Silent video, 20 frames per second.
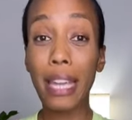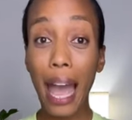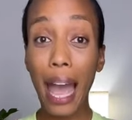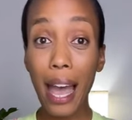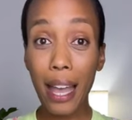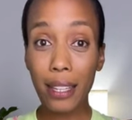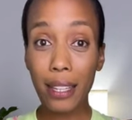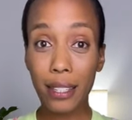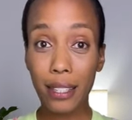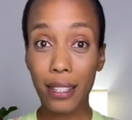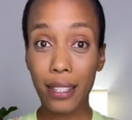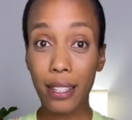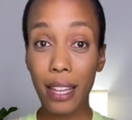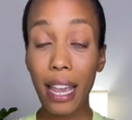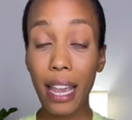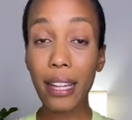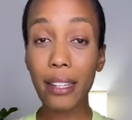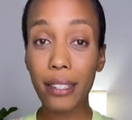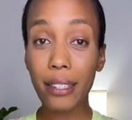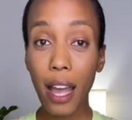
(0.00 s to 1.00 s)

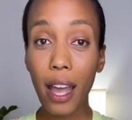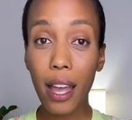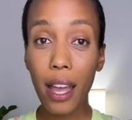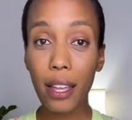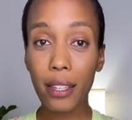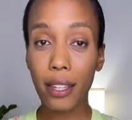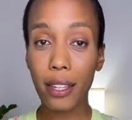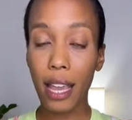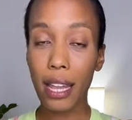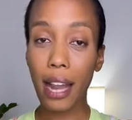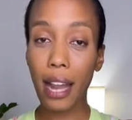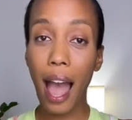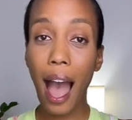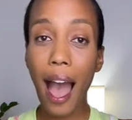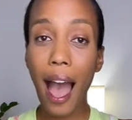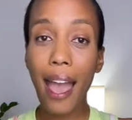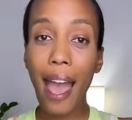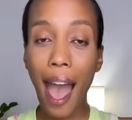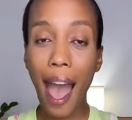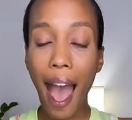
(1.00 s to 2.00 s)
Yes, it does. And
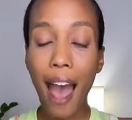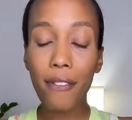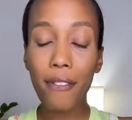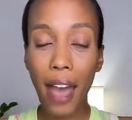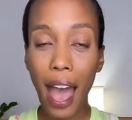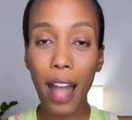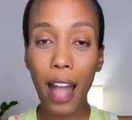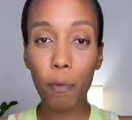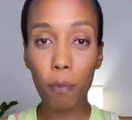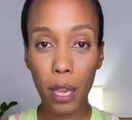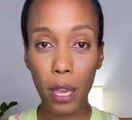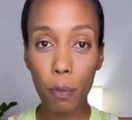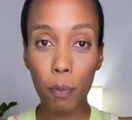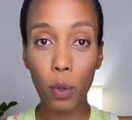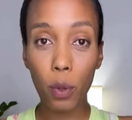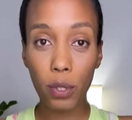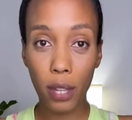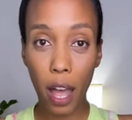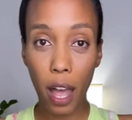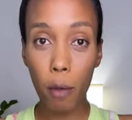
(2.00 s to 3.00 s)
I have had
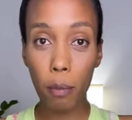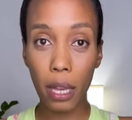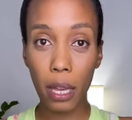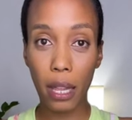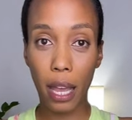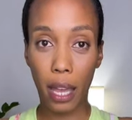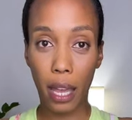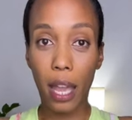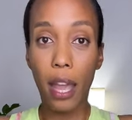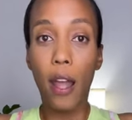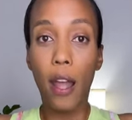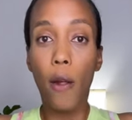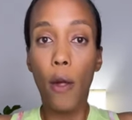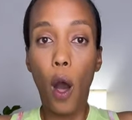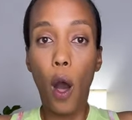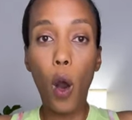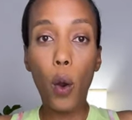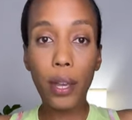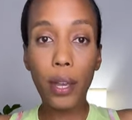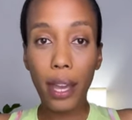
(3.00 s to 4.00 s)
people tell me like,
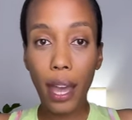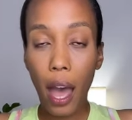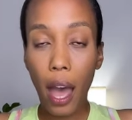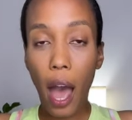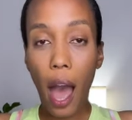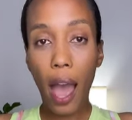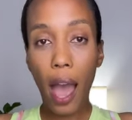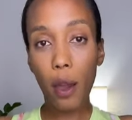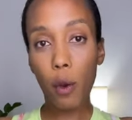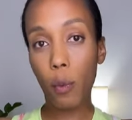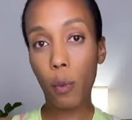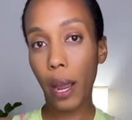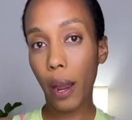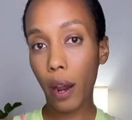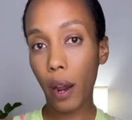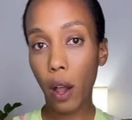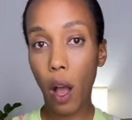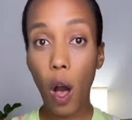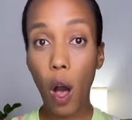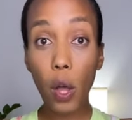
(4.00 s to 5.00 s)
oh yeah, I
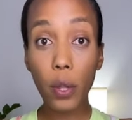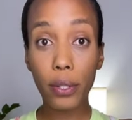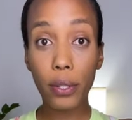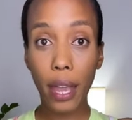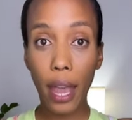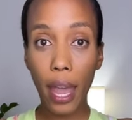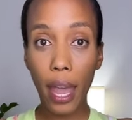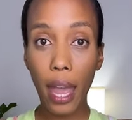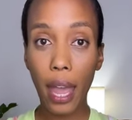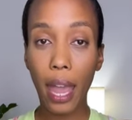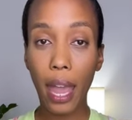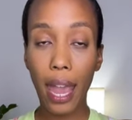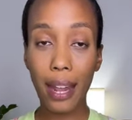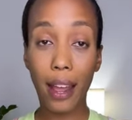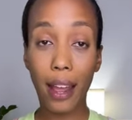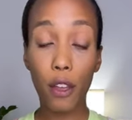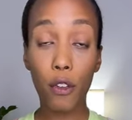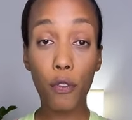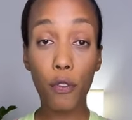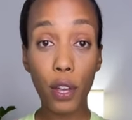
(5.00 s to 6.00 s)
wear it all day
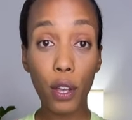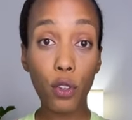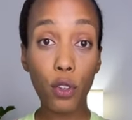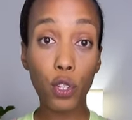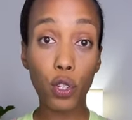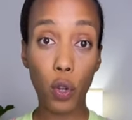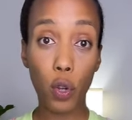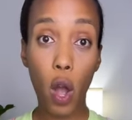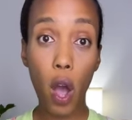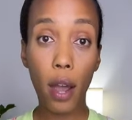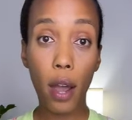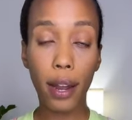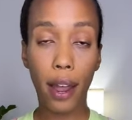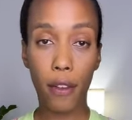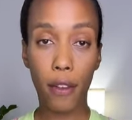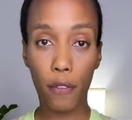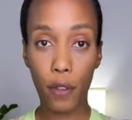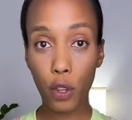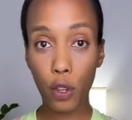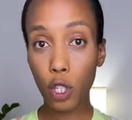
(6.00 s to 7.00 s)
and I feel strong and
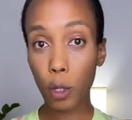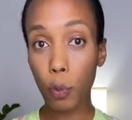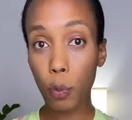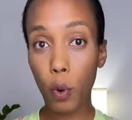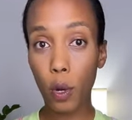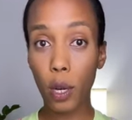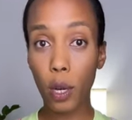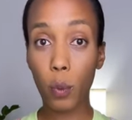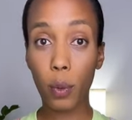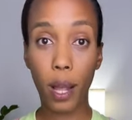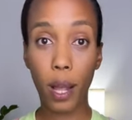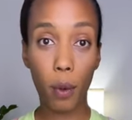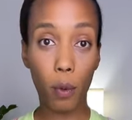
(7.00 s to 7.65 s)
I feel supported